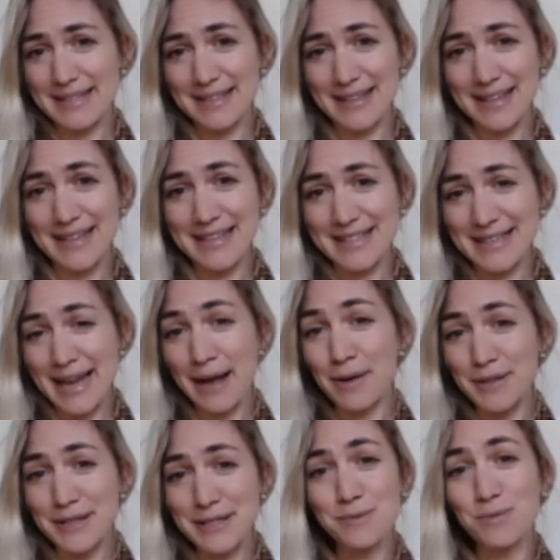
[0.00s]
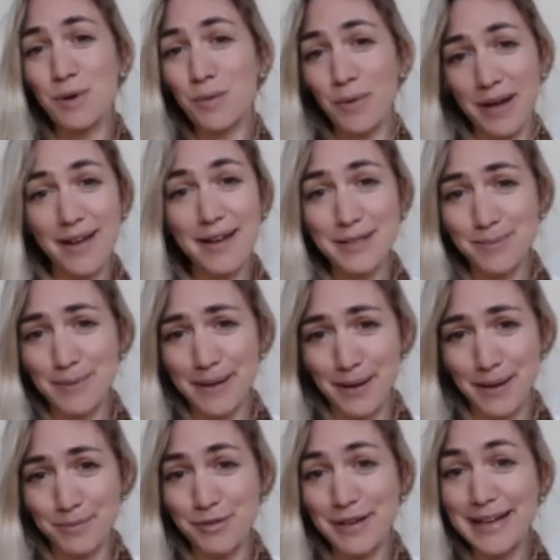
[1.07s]
It's now, this is what we're going to
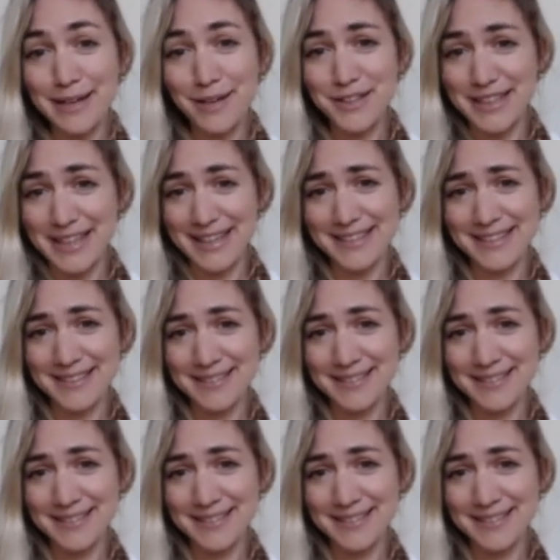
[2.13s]
become really good at.